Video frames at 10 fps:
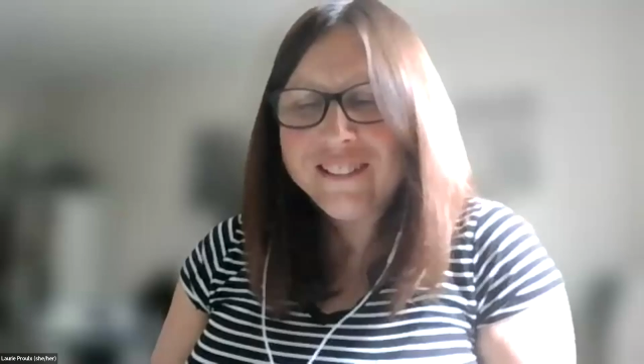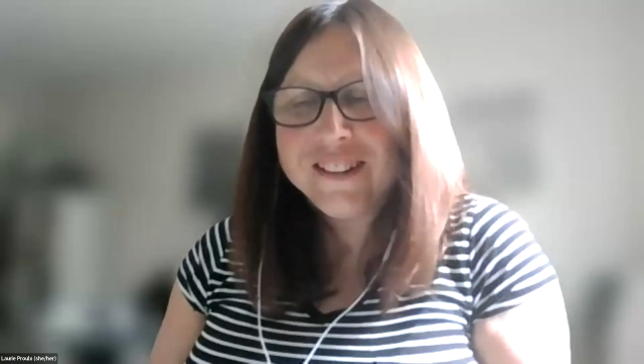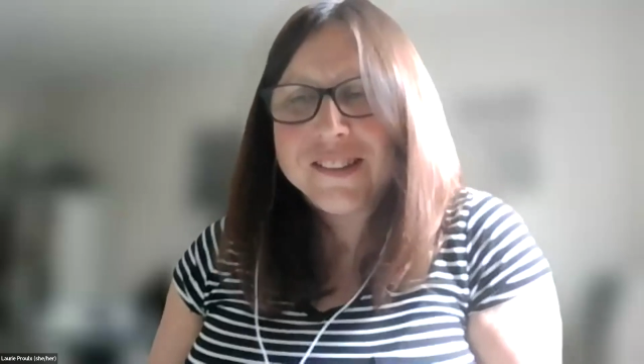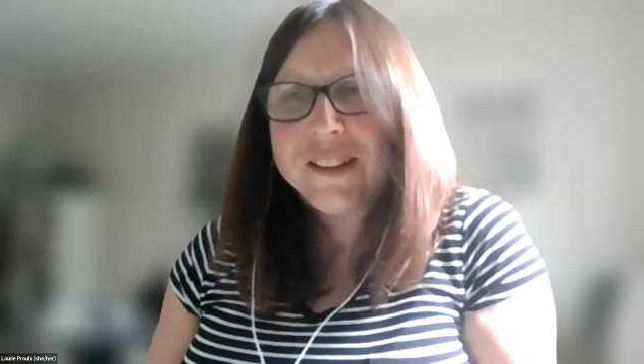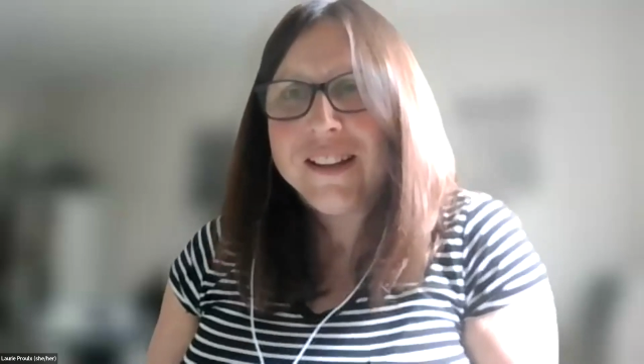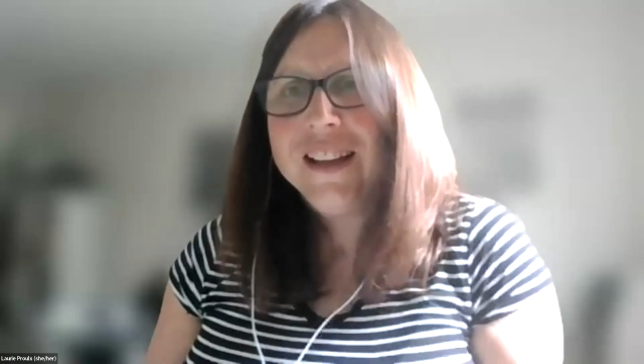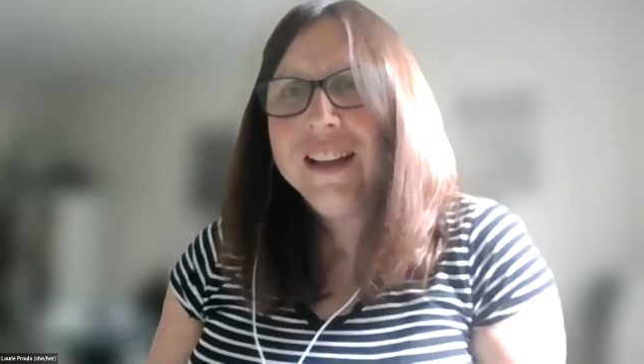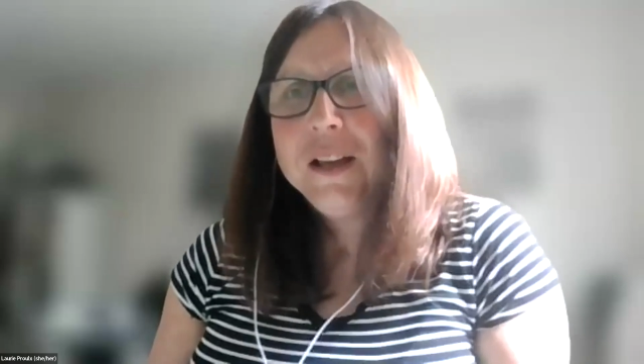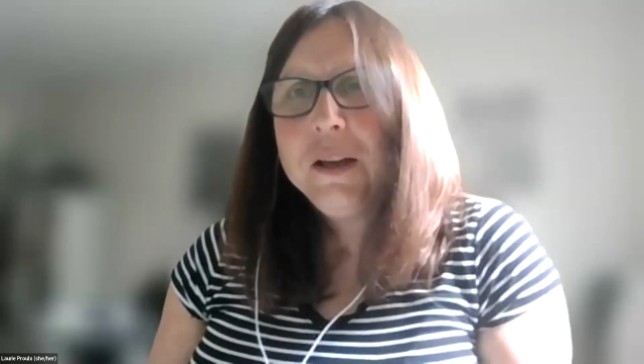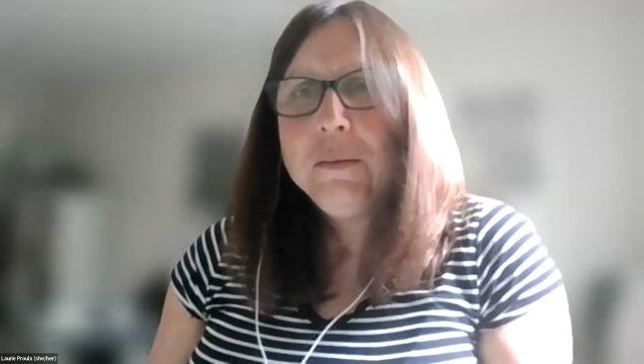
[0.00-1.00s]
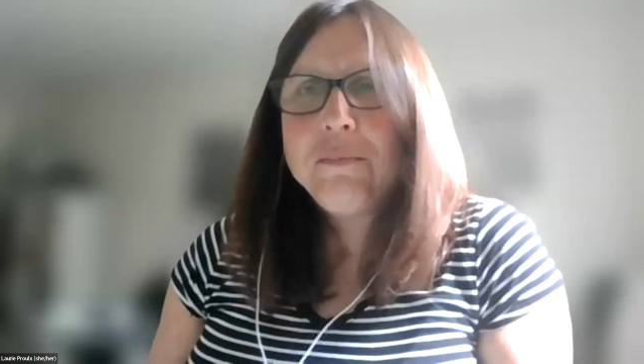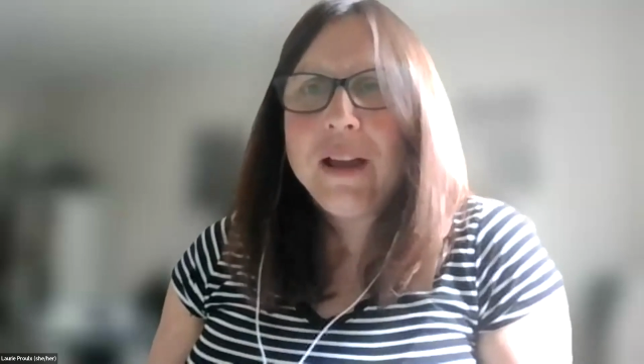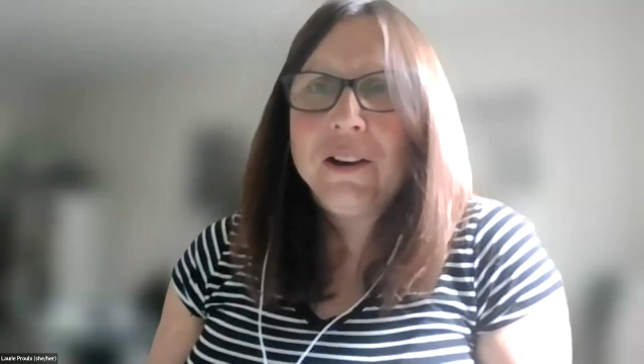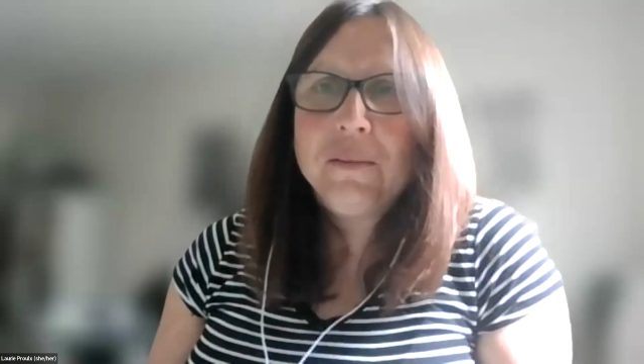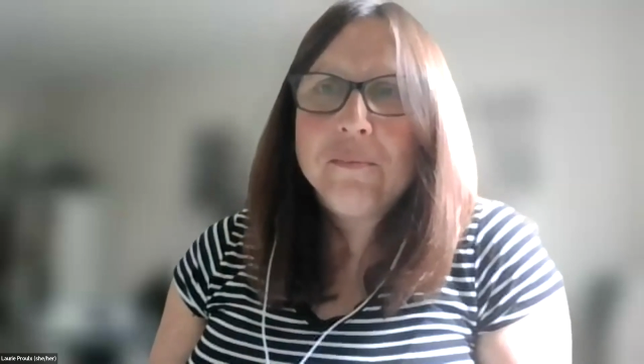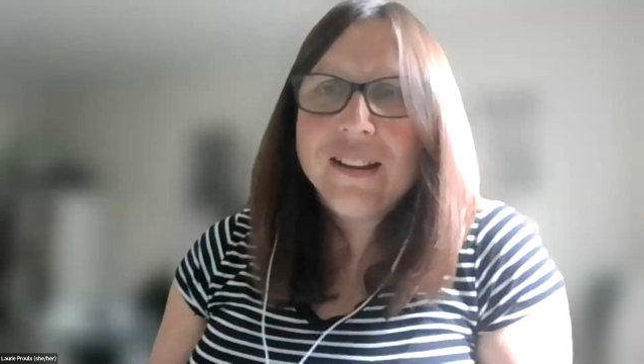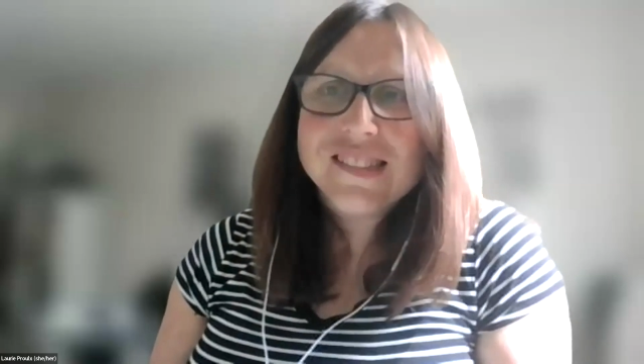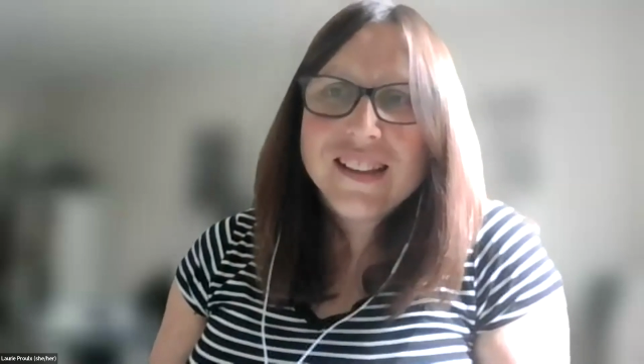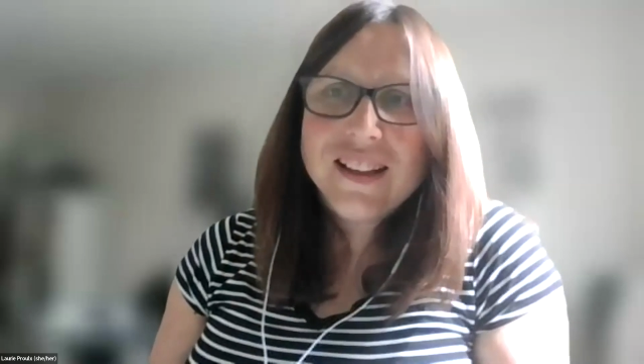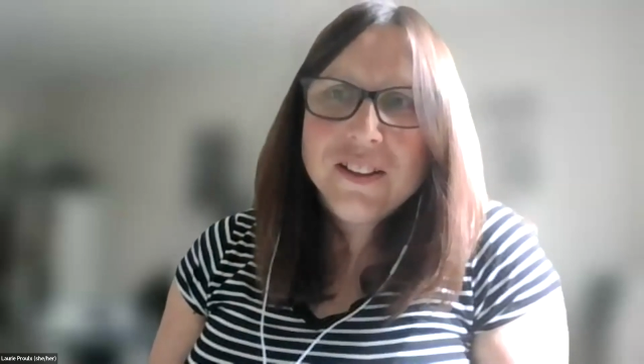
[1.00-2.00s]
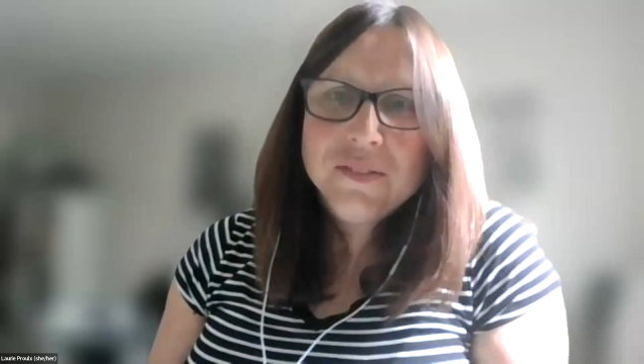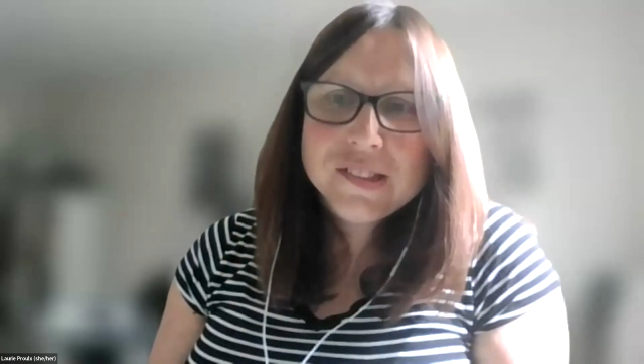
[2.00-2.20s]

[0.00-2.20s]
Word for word: as a parent myself.